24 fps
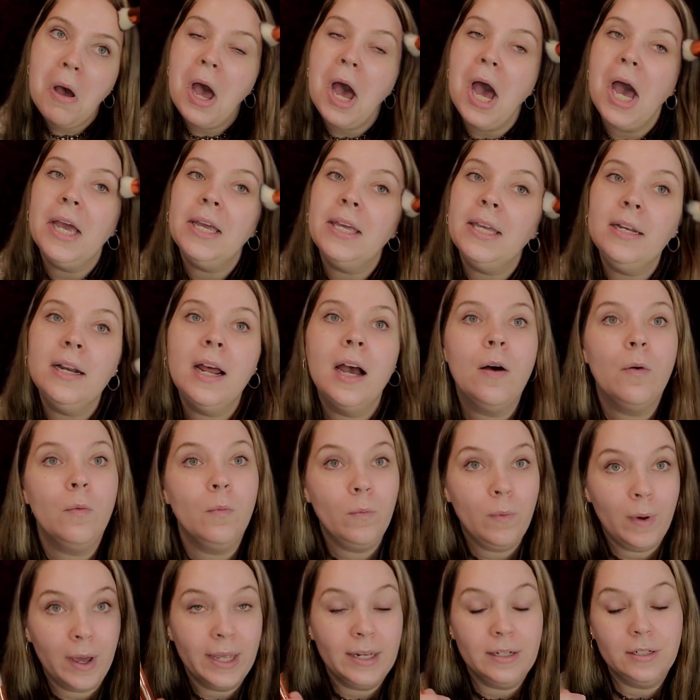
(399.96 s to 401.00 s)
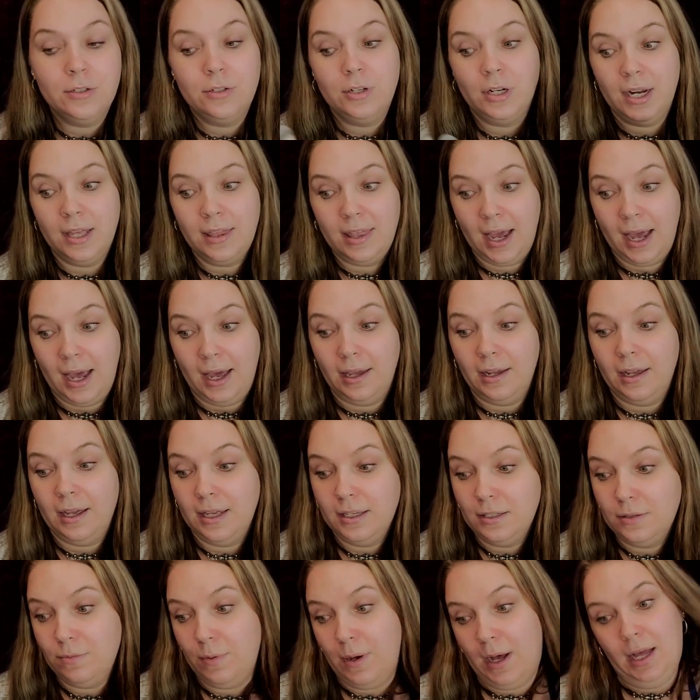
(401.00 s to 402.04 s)
I cannot wait to try that
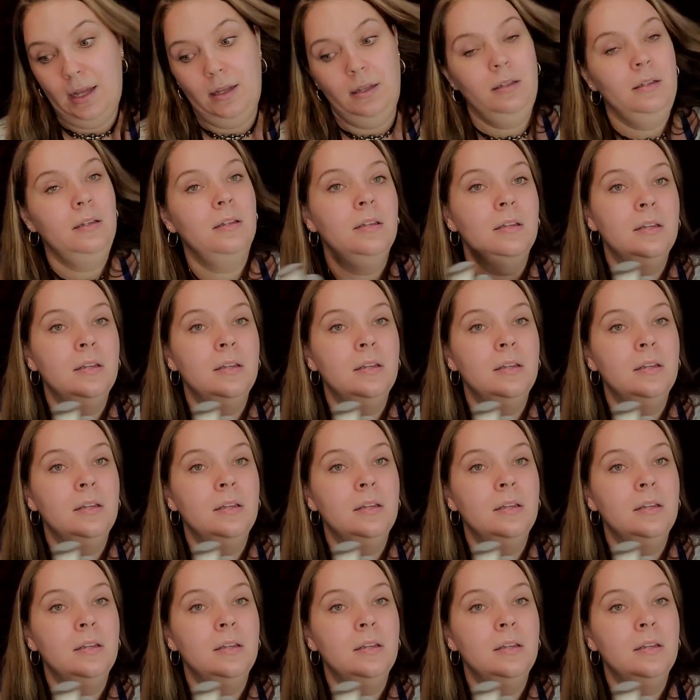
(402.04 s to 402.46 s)
as well.